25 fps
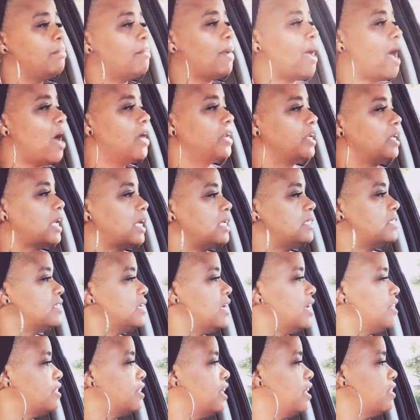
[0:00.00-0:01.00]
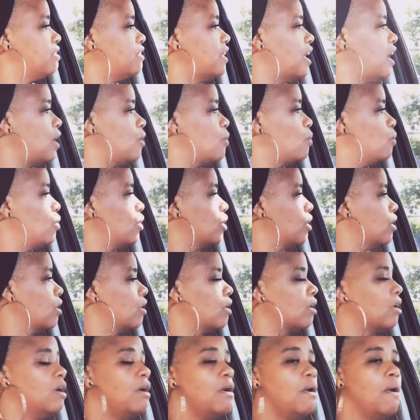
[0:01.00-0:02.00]
about it. I said that they
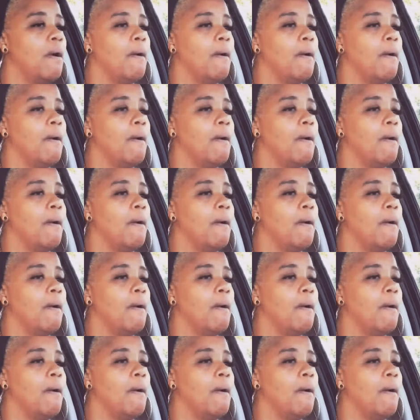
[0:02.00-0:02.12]
were